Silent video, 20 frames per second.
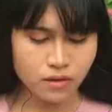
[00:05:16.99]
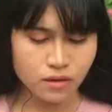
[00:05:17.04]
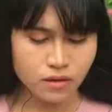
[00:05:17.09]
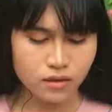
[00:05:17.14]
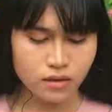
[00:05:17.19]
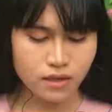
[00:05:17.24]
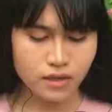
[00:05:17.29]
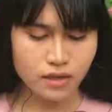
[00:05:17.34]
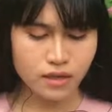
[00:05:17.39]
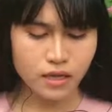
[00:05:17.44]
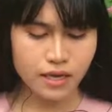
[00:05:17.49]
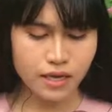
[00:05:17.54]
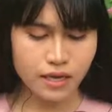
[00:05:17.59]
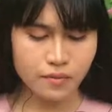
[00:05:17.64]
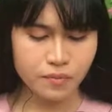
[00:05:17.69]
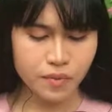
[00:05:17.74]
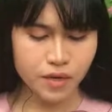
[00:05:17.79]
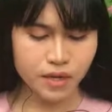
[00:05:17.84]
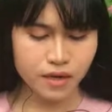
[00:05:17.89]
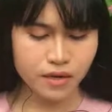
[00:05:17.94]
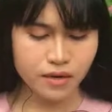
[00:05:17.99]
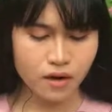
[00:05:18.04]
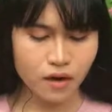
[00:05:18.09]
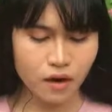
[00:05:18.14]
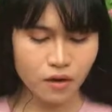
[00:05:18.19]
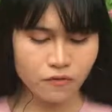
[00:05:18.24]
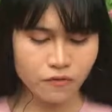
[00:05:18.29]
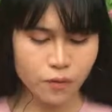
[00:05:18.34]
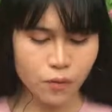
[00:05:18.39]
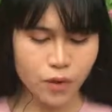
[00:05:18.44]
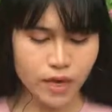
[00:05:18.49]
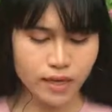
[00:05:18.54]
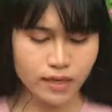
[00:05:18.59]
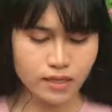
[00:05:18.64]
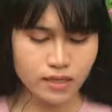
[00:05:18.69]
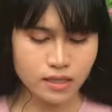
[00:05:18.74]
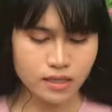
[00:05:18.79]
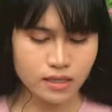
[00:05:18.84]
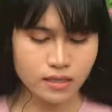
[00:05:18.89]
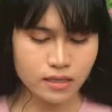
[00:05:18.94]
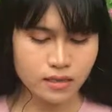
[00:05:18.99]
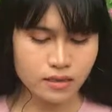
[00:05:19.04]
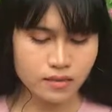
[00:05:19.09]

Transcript: the clear beer of Vienna,